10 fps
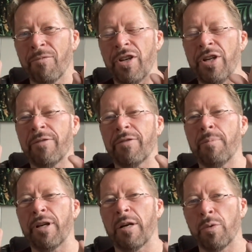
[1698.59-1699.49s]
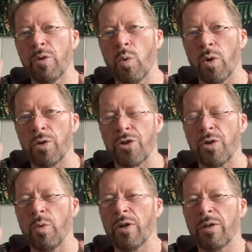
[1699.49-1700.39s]
Then you have to pick up rewards. So
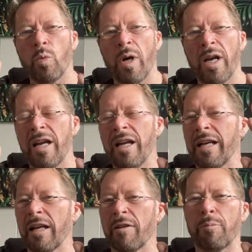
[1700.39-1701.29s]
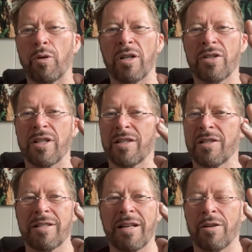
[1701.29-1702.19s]
we're way out of
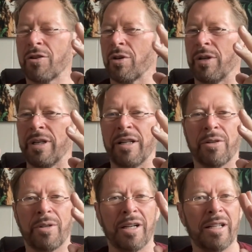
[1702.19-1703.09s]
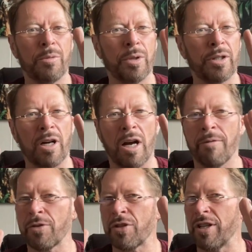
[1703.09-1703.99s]
process territory here, right? We're in
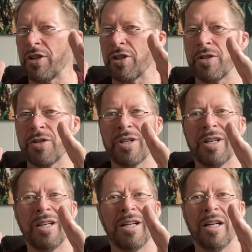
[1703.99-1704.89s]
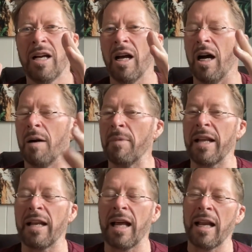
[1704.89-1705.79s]
conversations.
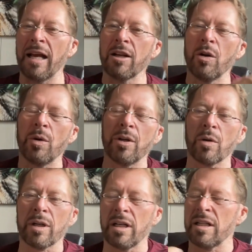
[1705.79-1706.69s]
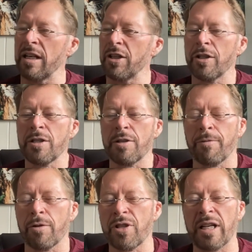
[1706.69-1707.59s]
And I go into organizations, the
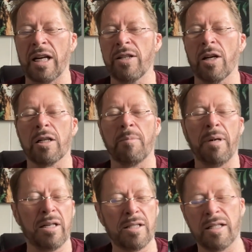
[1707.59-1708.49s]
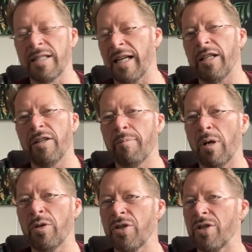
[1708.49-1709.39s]
first thing I talk about is executive
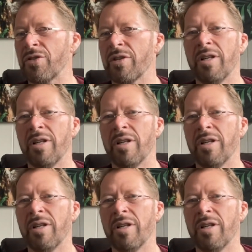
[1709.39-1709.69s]
bonuses.